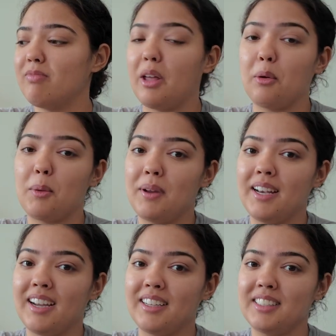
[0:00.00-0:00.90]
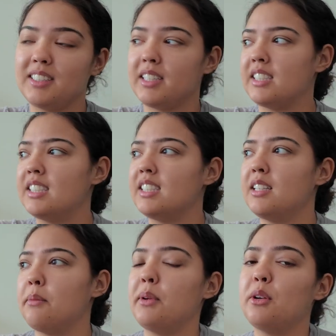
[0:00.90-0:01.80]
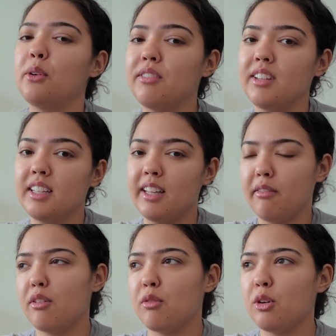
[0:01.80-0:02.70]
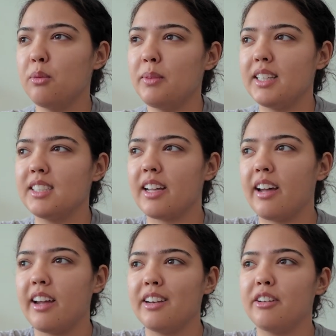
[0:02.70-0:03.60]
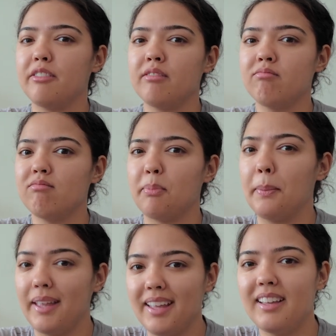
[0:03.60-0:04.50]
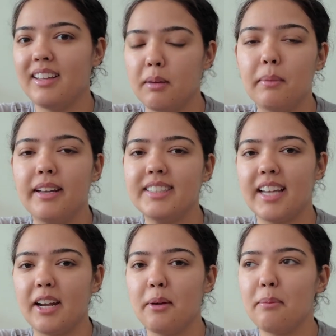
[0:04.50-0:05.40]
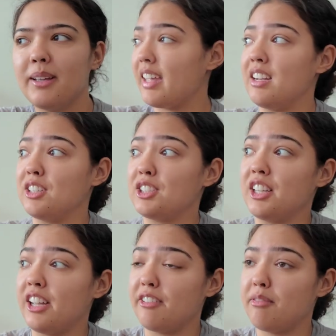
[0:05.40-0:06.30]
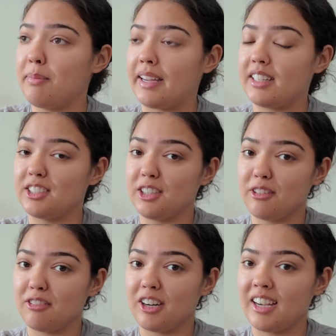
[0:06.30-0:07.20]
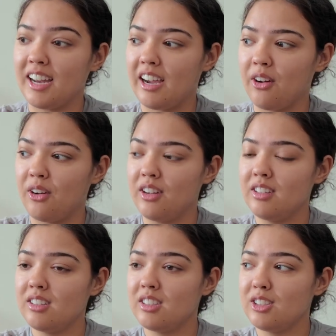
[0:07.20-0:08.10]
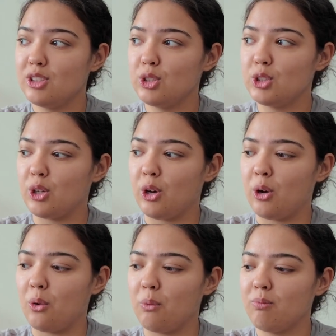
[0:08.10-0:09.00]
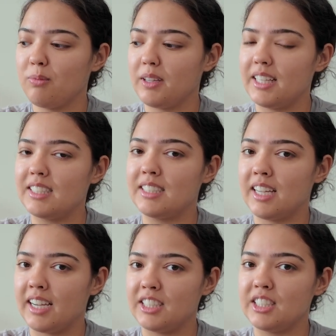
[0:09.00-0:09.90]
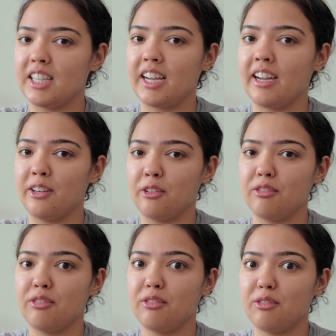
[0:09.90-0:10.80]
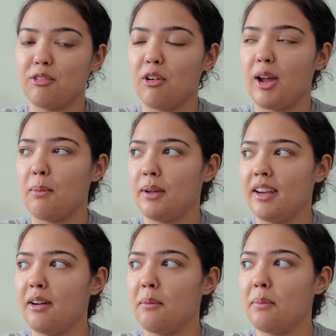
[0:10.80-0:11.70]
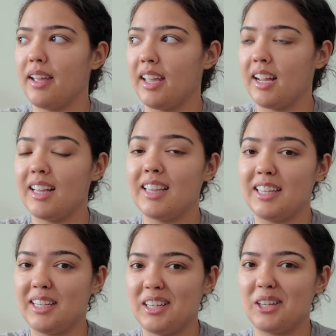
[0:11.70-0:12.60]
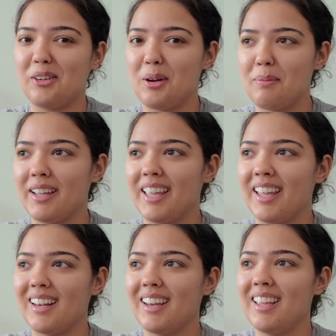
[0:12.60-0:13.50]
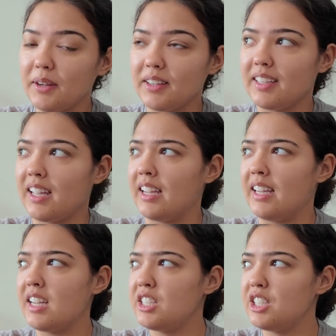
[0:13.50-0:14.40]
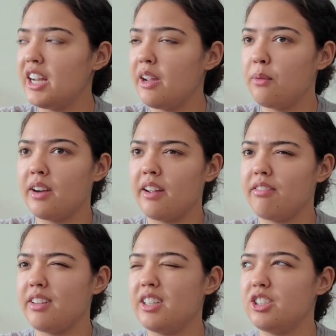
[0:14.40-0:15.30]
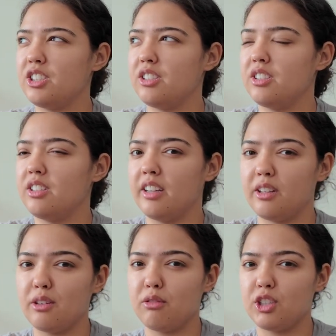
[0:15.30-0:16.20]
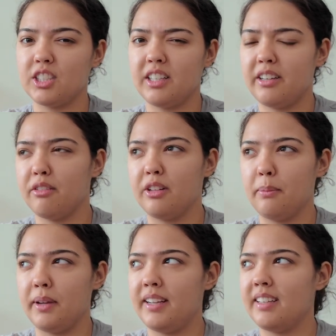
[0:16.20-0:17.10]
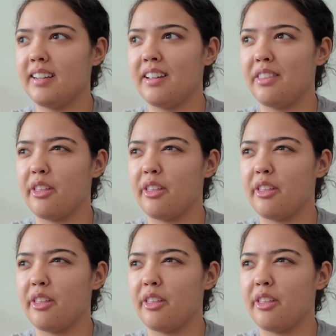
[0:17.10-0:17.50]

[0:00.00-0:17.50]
that would be nice, because it's in the middle of the living room. It's kind of big, a big setup, and there's a lot of paint stuff right now, so it's nice to kind of wrap it up and clean it all up again. But yeah, yesterday when I finished the first layer of the painting, I